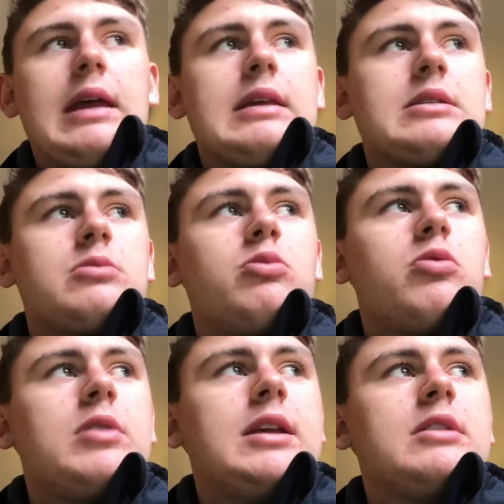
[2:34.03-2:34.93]
is what
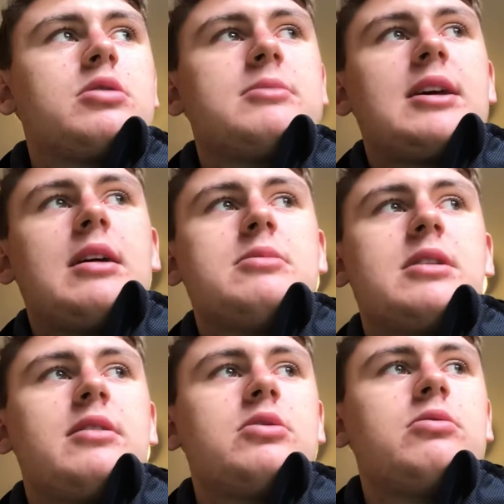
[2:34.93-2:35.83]
we need sometimes, and
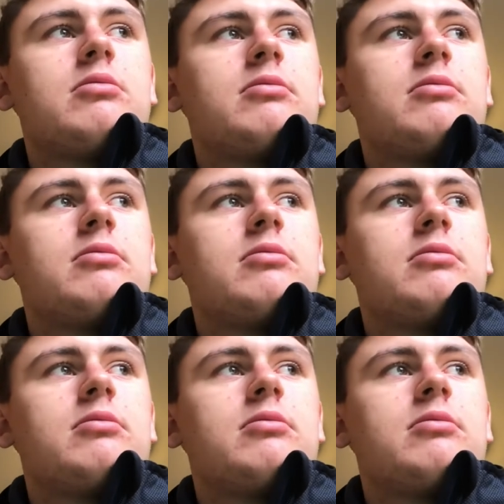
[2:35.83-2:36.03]
I do